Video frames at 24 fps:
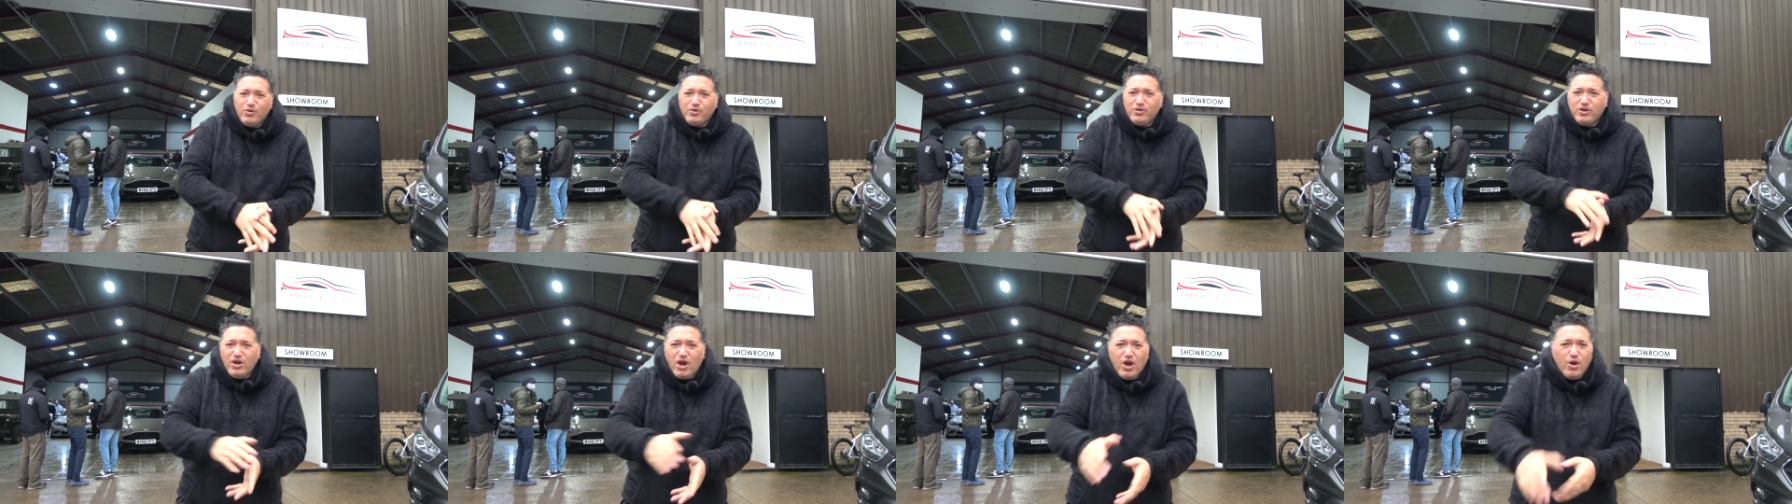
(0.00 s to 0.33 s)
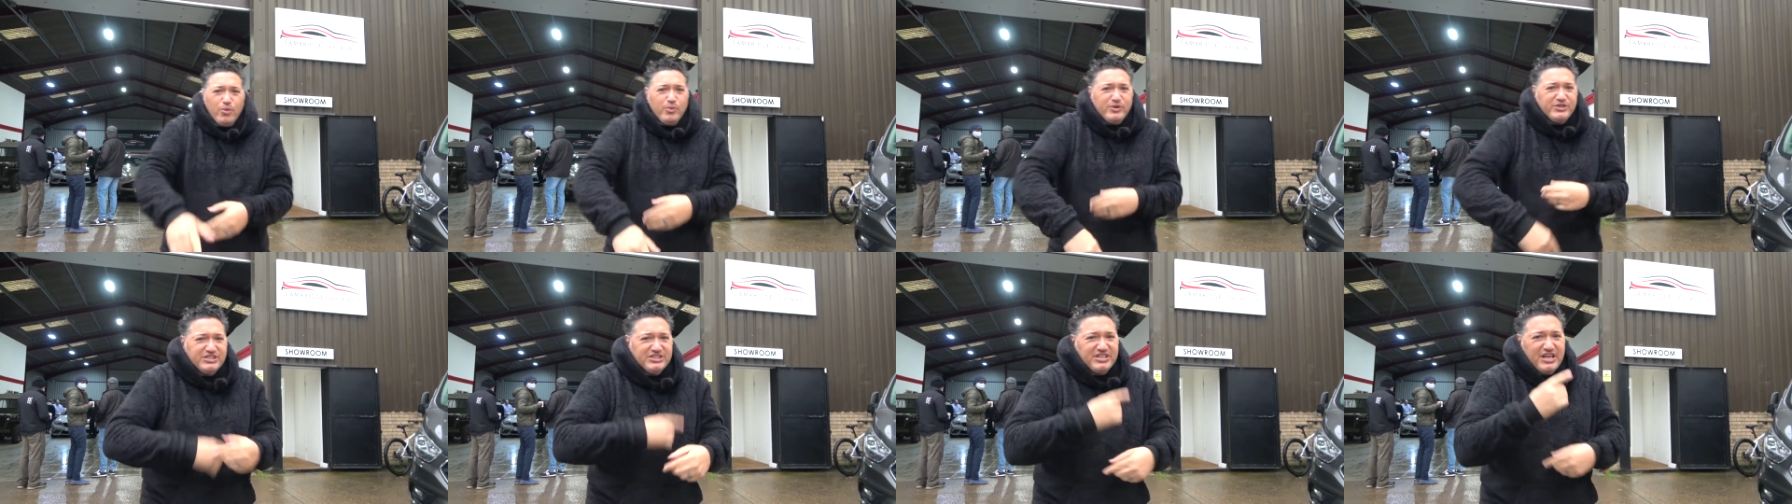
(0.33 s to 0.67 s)
No,
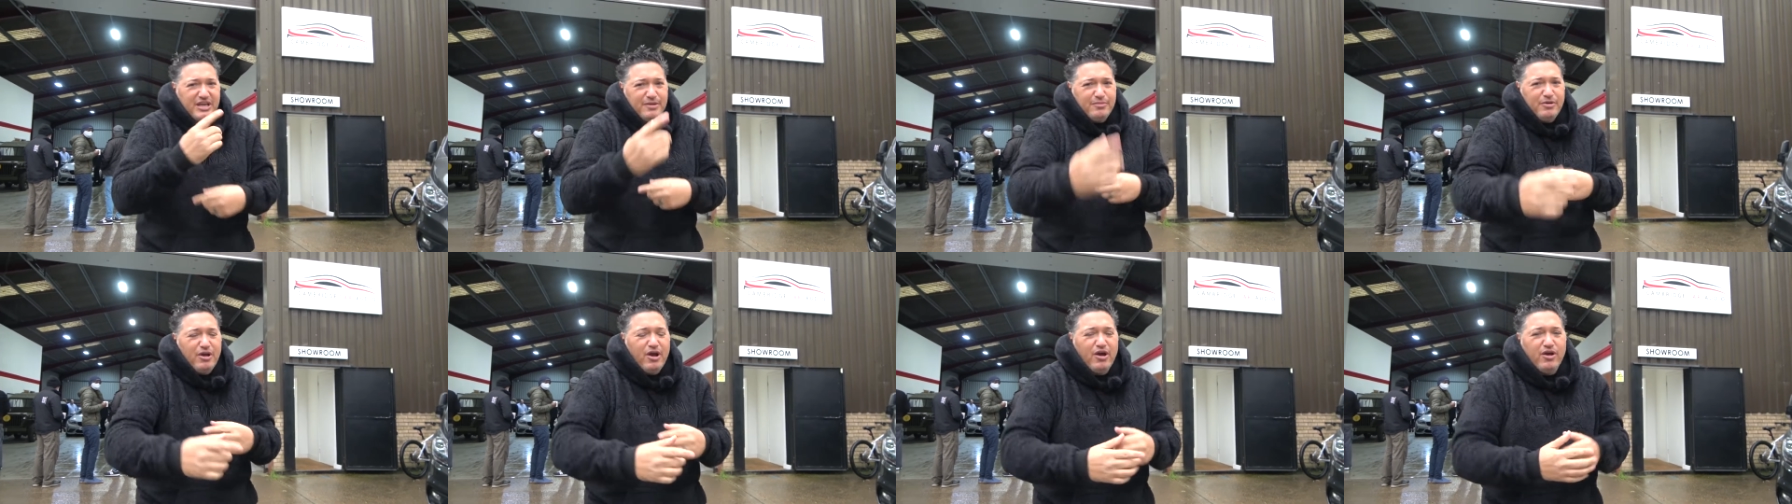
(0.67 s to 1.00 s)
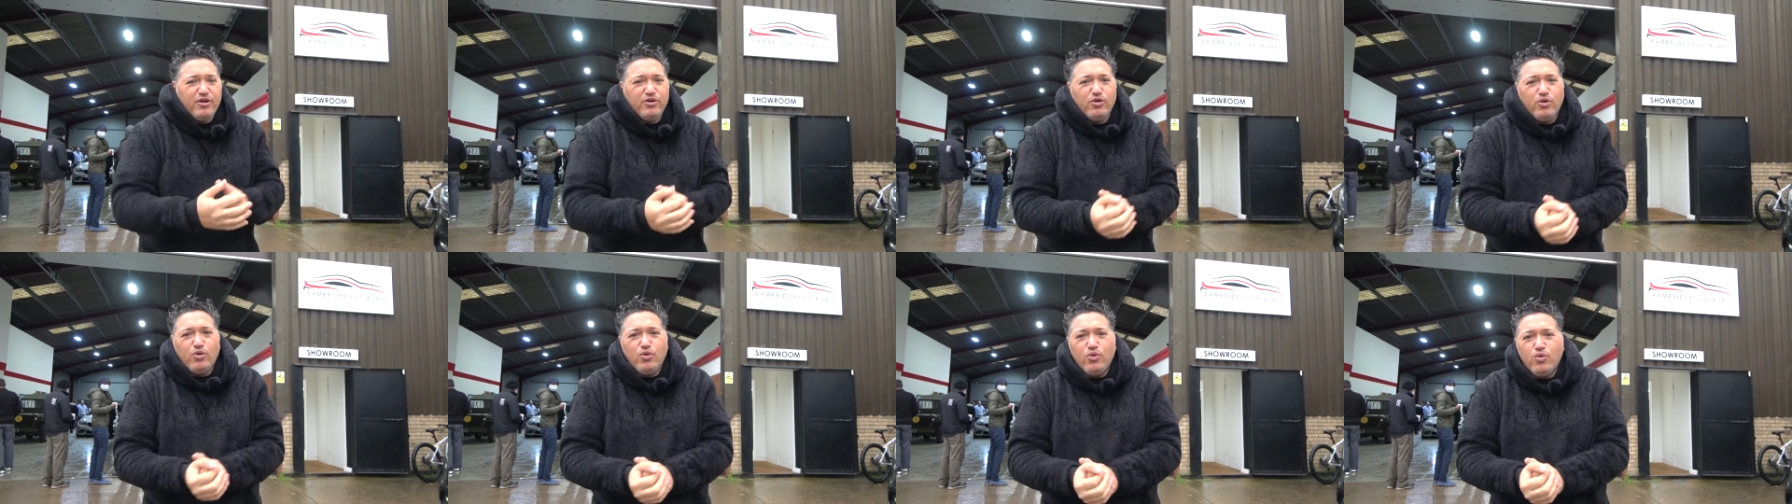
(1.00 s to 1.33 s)
we just keep going
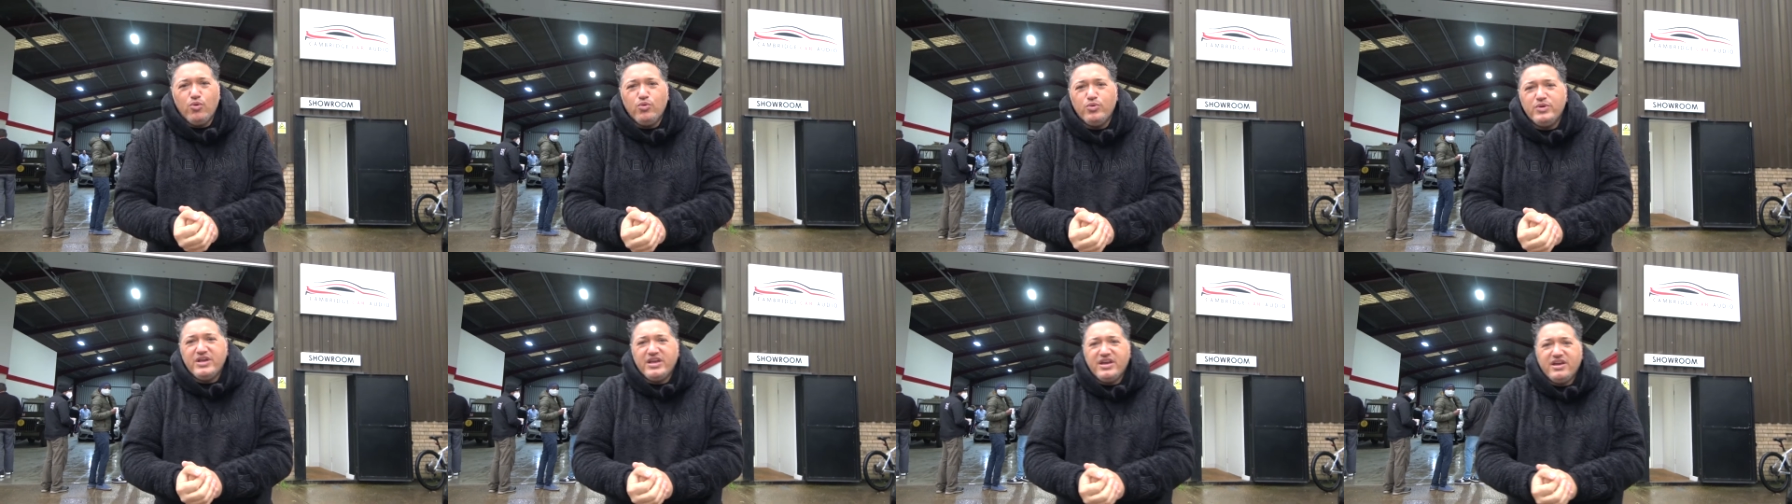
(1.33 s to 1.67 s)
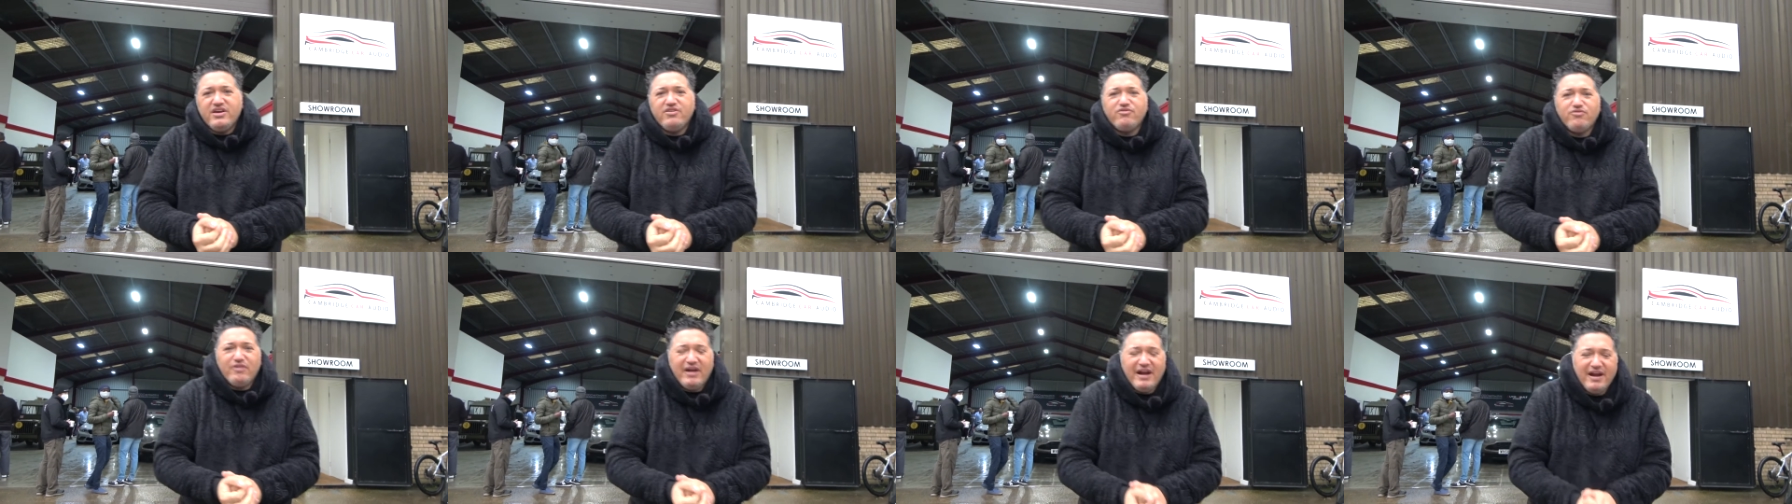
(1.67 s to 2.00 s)
all
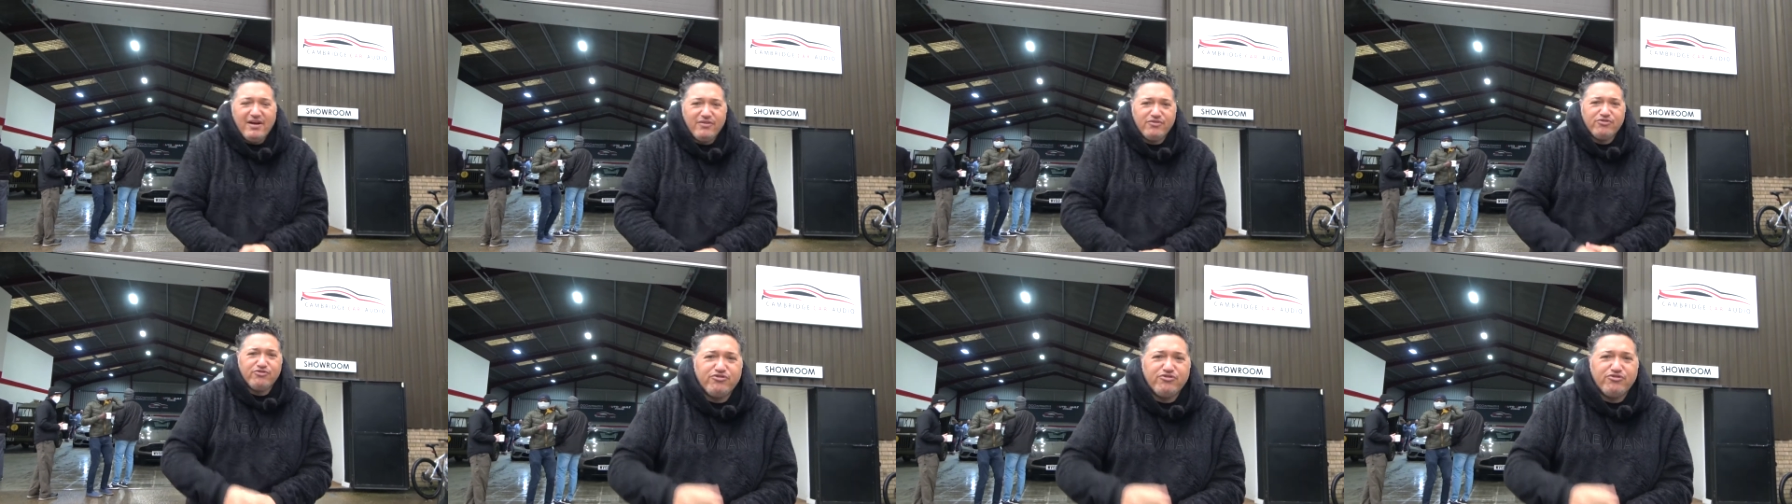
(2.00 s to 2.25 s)
year round,